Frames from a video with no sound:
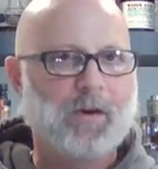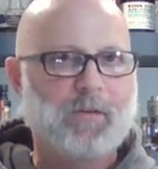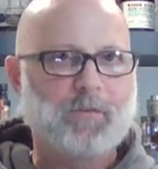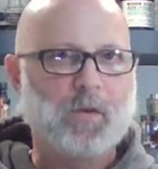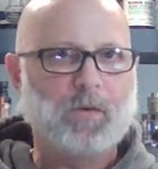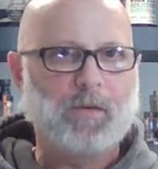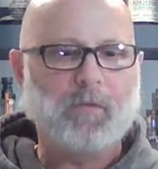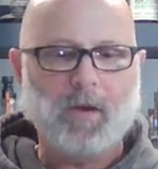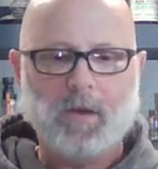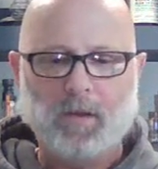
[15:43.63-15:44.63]
I think there are a
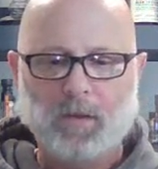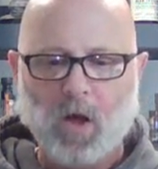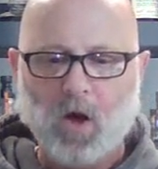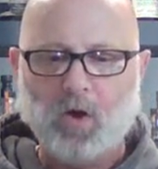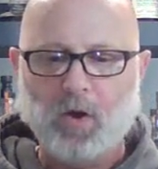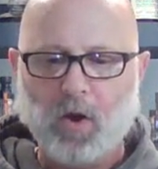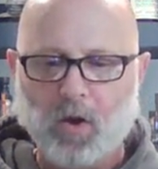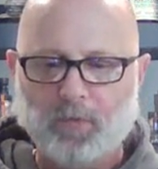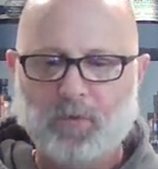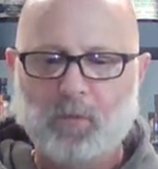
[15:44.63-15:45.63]
few different
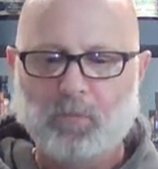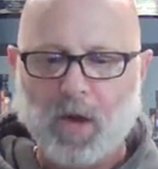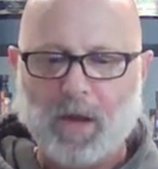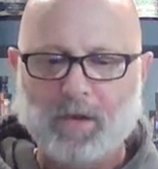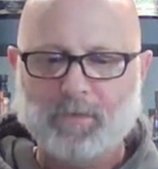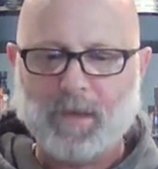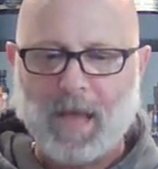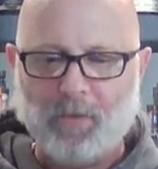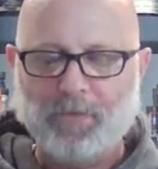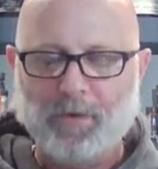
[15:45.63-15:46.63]
long hunter
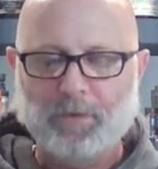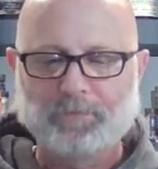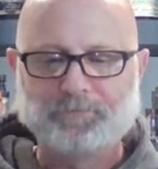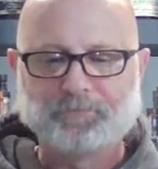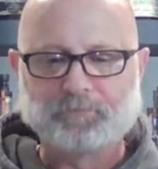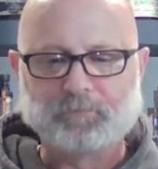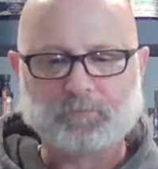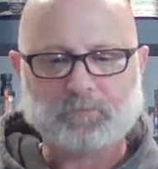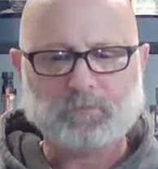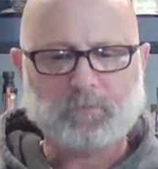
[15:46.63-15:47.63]
products out there.
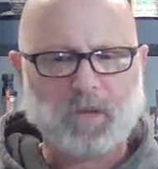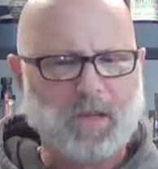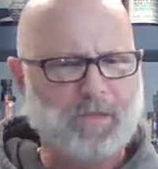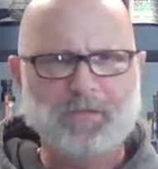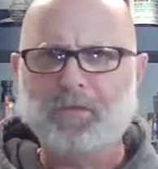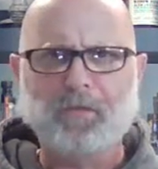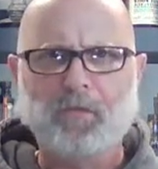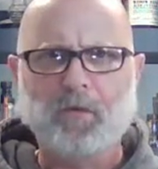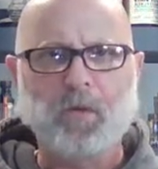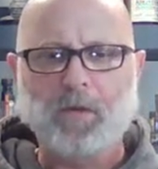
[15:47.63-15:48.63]

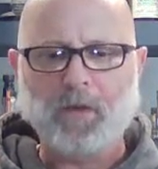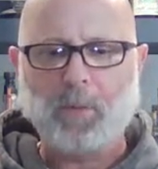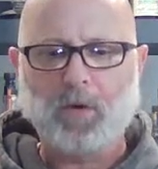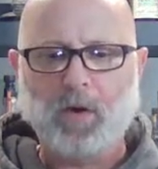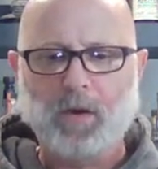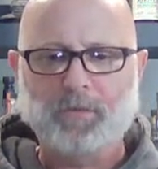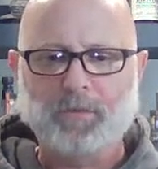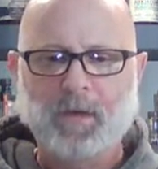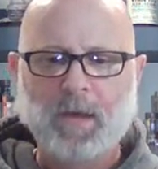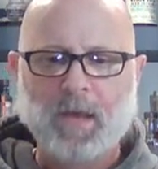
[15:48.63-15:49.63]
This is the first one I've come
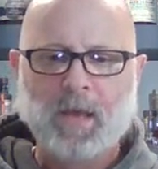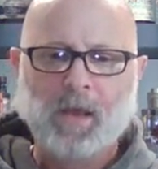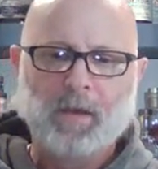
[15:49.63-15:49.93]
across.